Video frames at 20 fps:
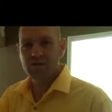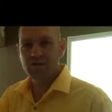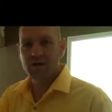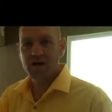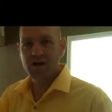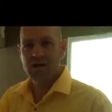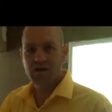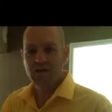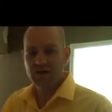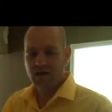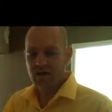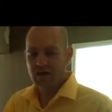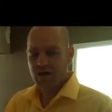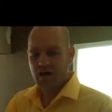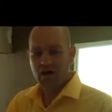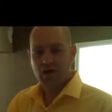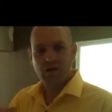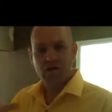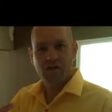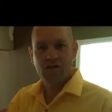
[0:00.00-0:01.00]
it ready,
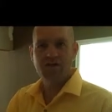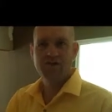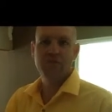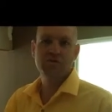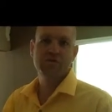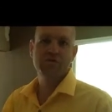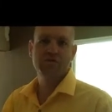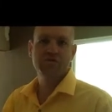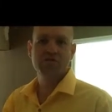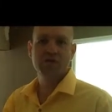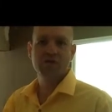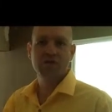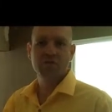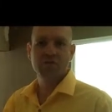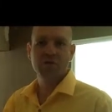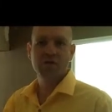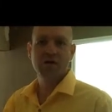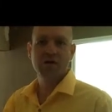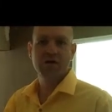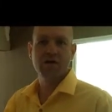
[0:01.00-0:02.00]
and all I have to do is start
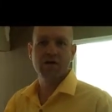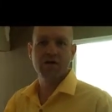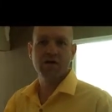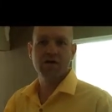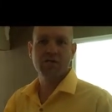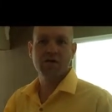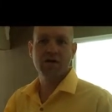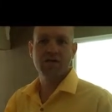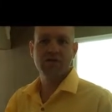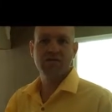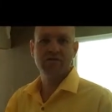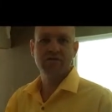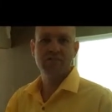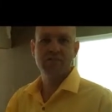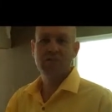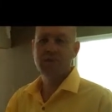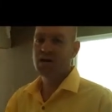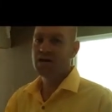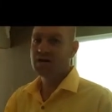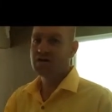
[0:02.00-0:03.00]
working on the appraisal.